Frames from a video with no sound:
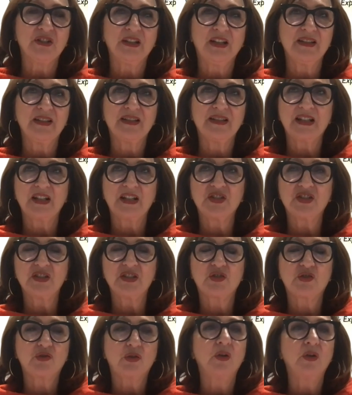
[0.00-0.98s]
and such a
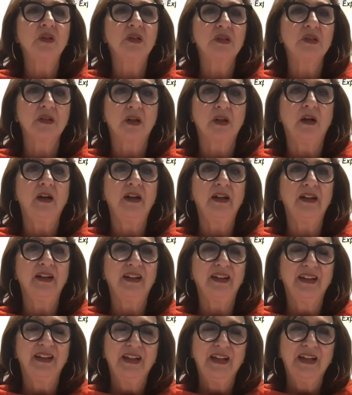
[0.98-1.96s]
strong
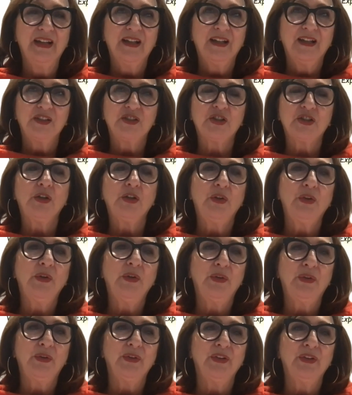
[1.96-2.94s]
desire to
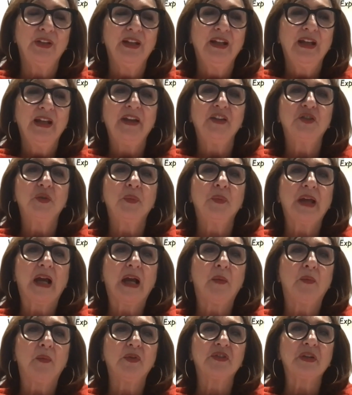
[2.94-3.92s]
learn and to be
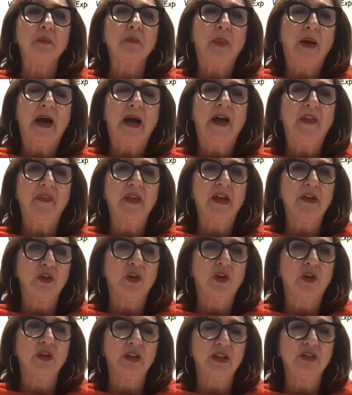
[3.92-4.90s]
able to impart that
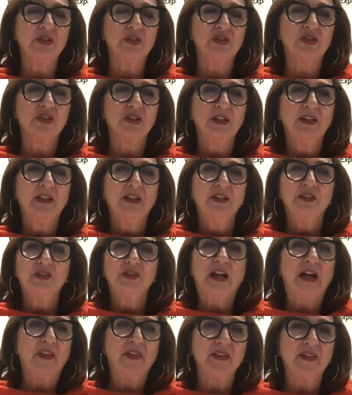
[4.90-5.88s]
knowledge
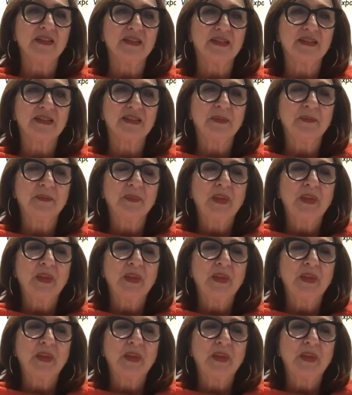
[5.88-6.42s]
to others.